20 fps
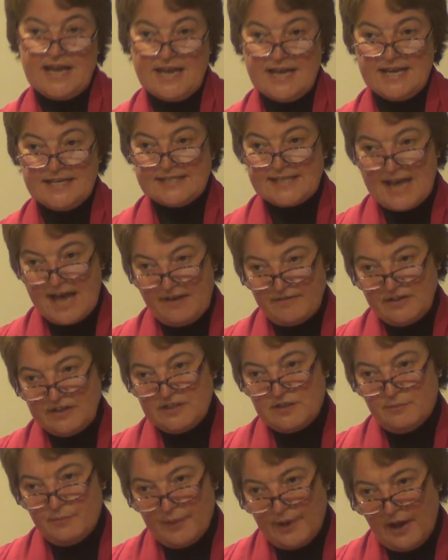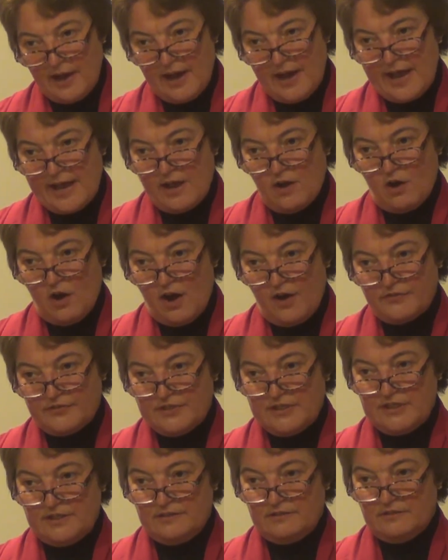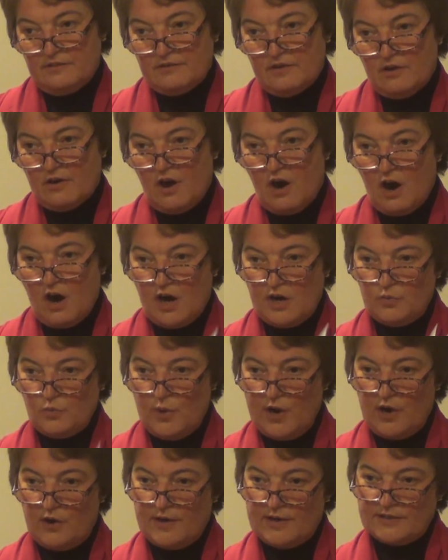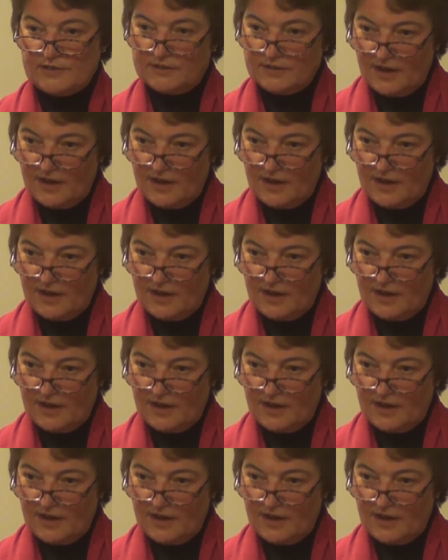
he's having to buy often hardware and